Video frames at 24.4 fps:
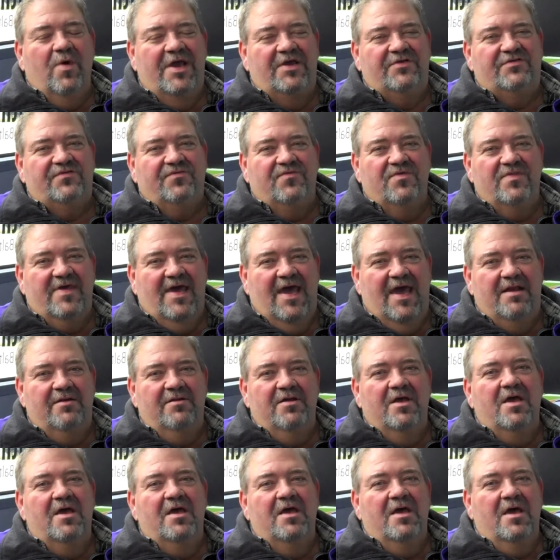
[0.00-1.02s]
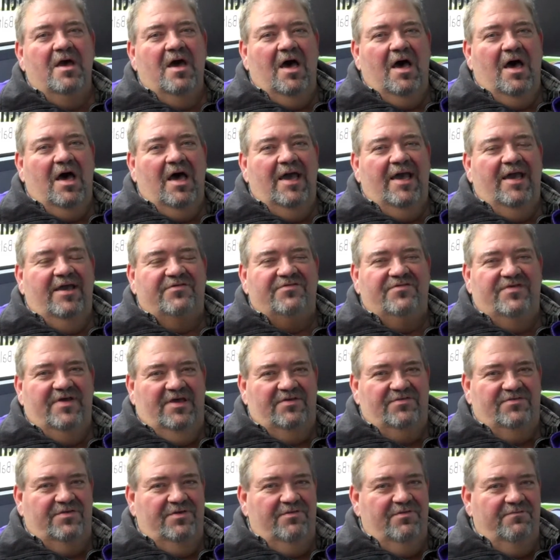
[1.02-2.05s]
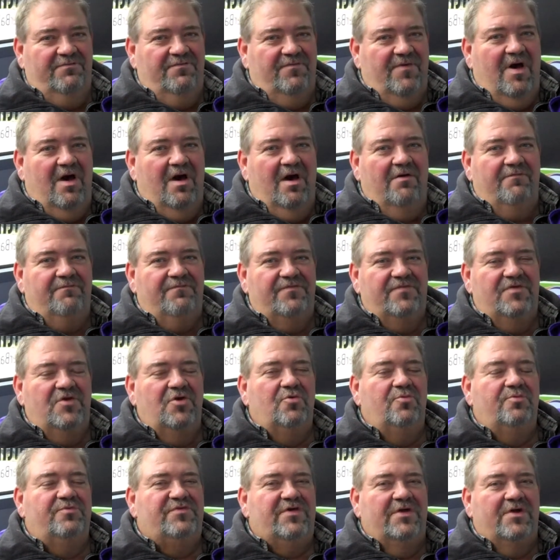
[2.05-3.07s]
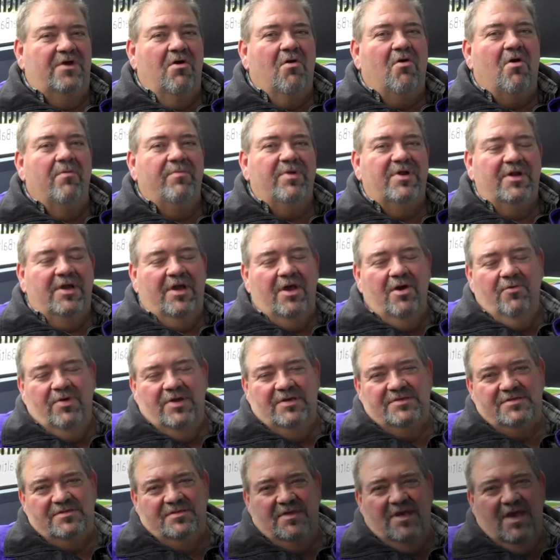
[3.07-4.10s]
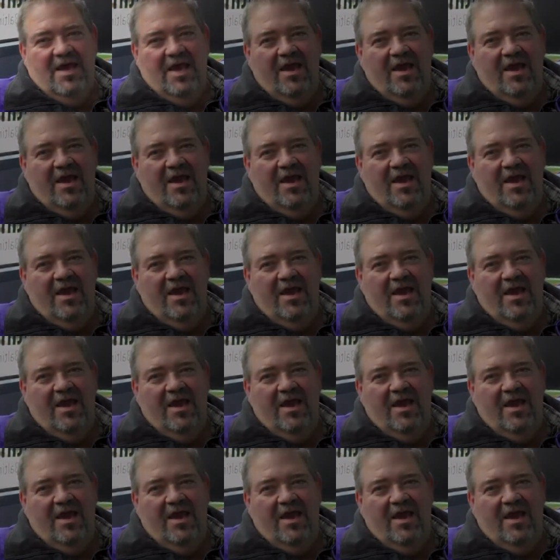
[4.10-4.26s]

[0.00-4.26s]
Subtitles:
waste for that, excessive fumes and carbon that go into the